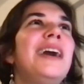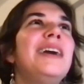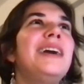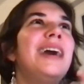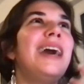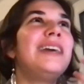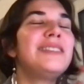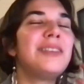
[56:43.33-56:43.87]

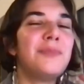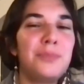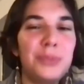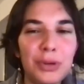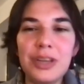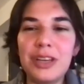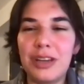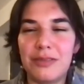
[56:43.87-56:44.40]
And the
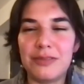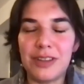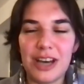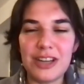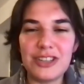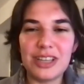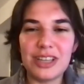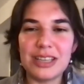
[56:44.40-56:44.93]
beauty of
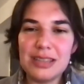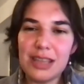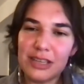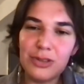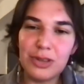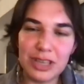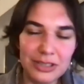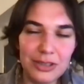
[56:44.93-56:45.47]
logic is that you can